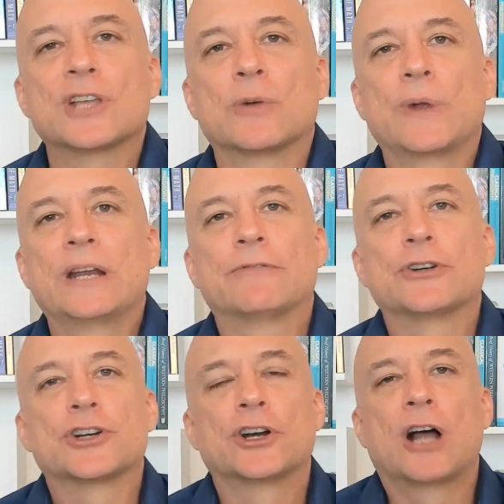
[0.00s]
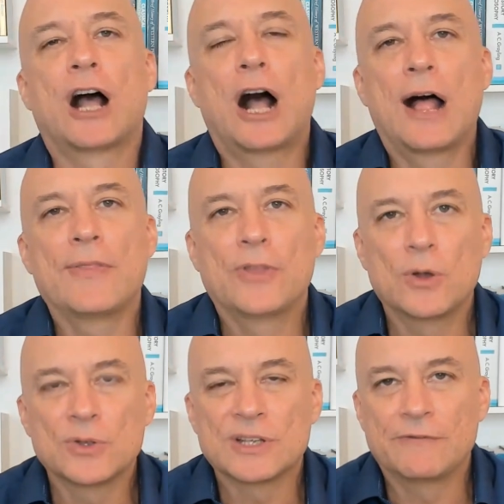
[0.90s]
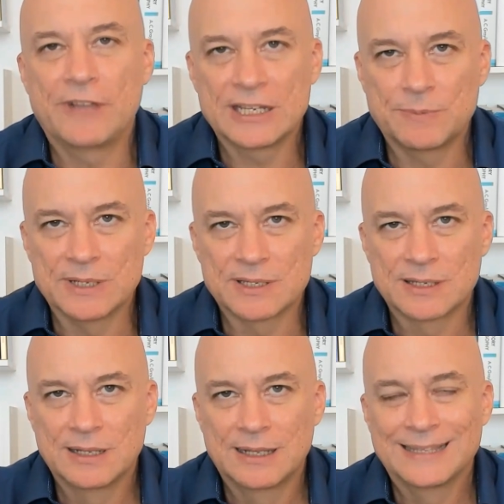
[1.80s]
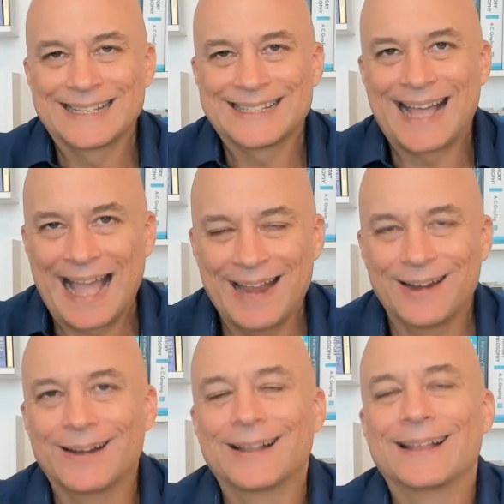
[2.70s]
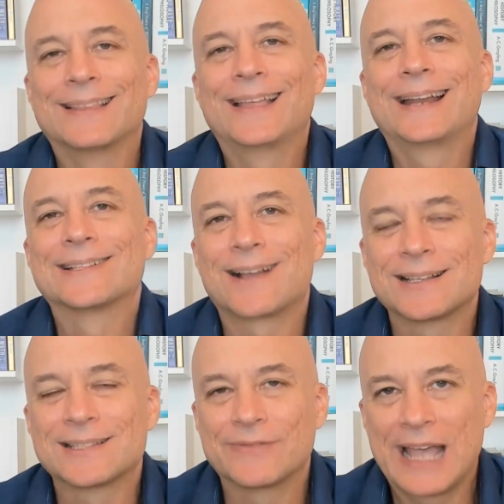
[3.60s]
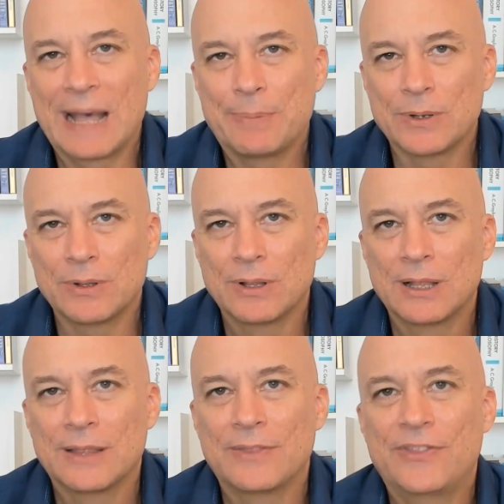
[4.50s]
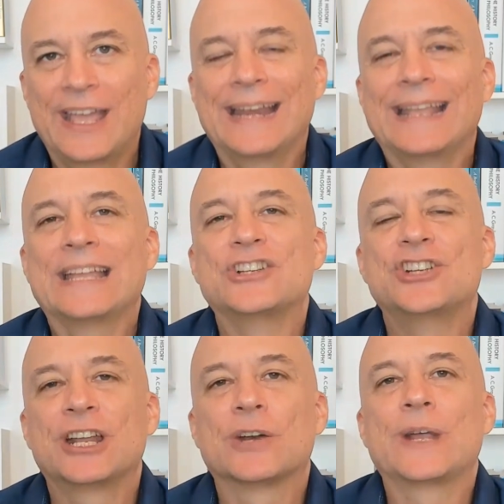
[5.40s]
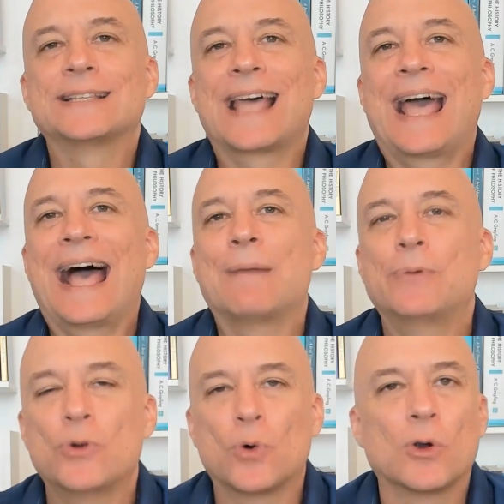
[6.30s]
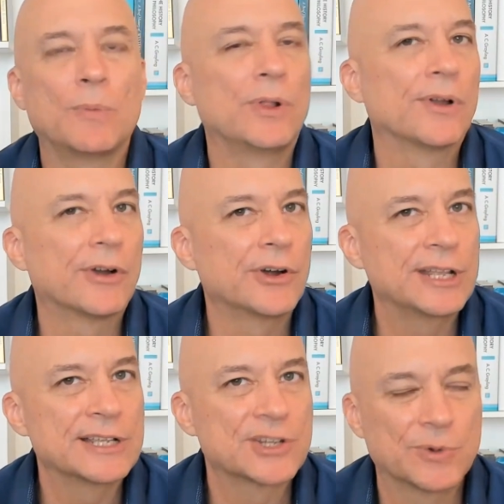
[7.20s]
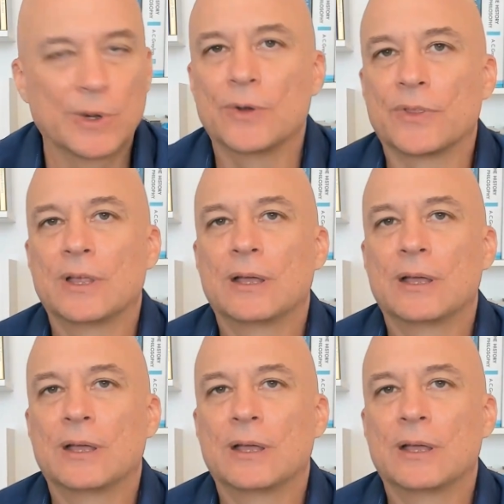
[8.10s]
a rate of return on those investments that's higher than its cost of capital, then it generates abnormal earnings growth.